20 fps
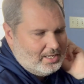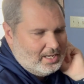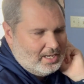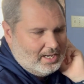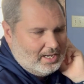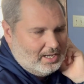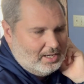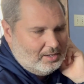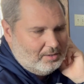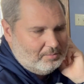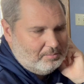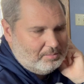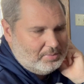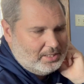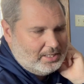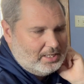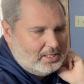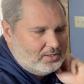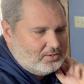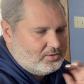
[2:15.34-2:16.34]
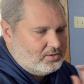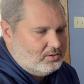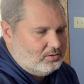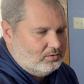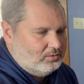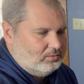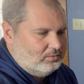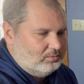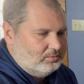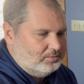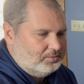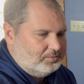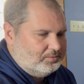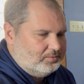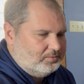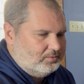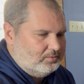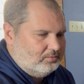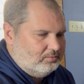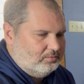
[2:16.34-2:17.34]
But I also
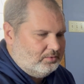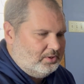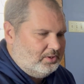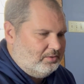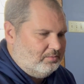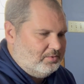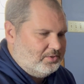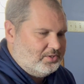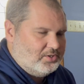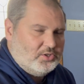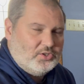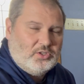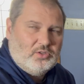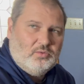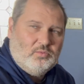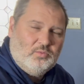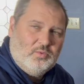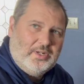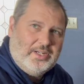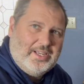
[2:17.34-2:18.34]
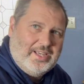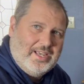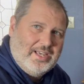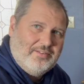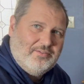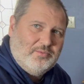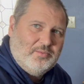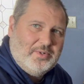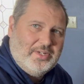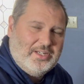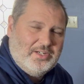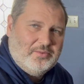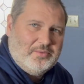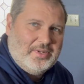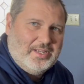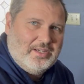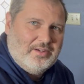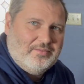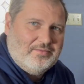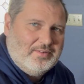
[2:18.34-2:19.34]
really wasn't sure what I have and what I don't
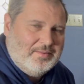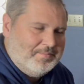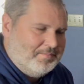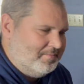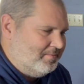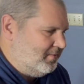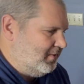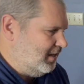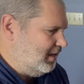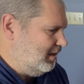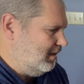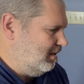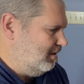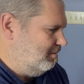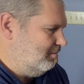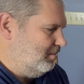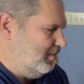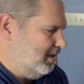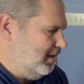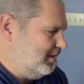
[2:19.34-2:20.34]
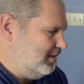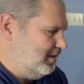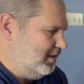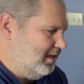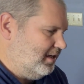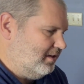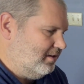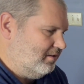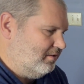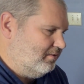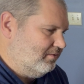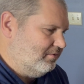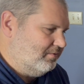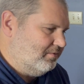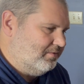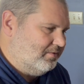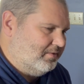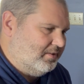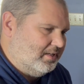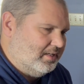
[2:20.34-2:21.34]
have. I did have
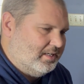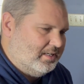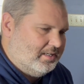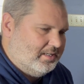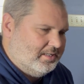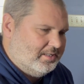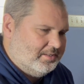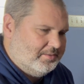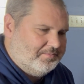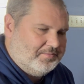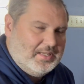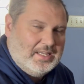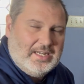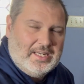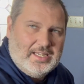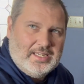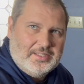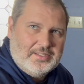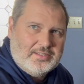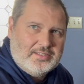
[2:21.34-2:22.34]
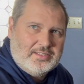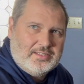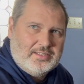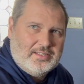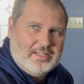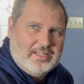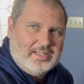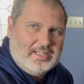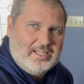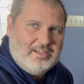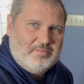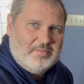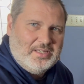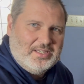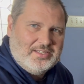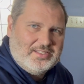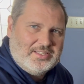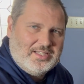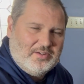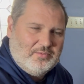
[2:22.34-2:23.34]
an aunt that gave me
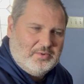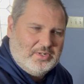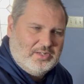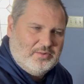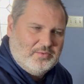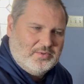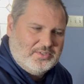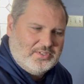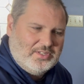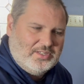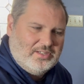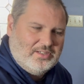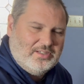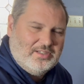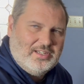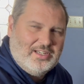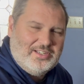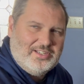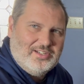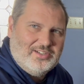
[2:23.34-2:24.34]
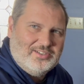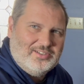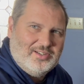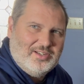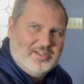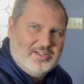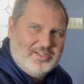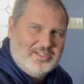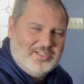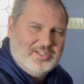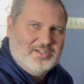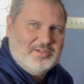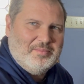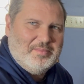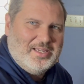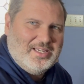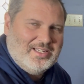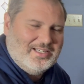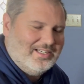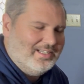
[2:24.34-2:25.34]
a set when I was a young
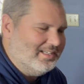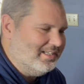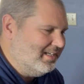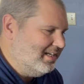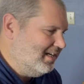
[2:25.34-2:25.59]
man.